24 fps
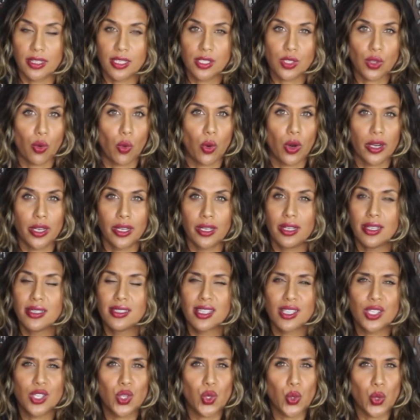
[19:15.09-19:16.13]
This organ
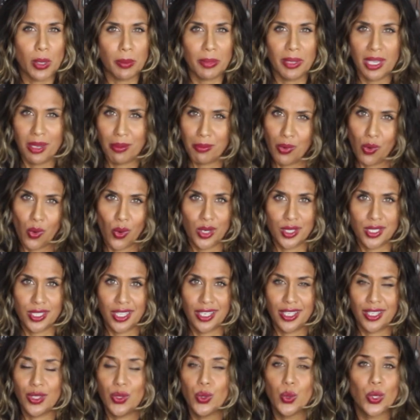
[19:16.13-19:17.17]
is extremely
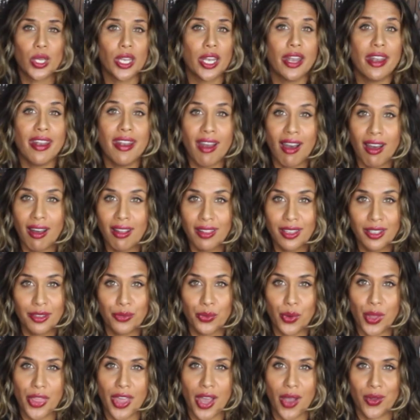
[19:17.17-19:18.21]
important. You cannot
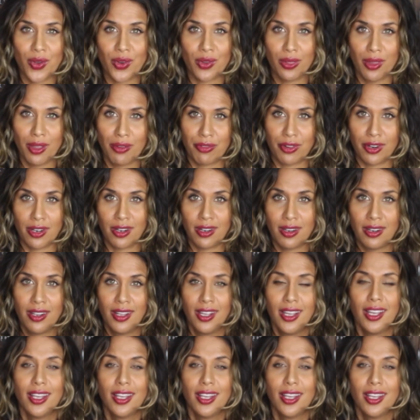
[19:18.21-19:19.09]
live without your liver.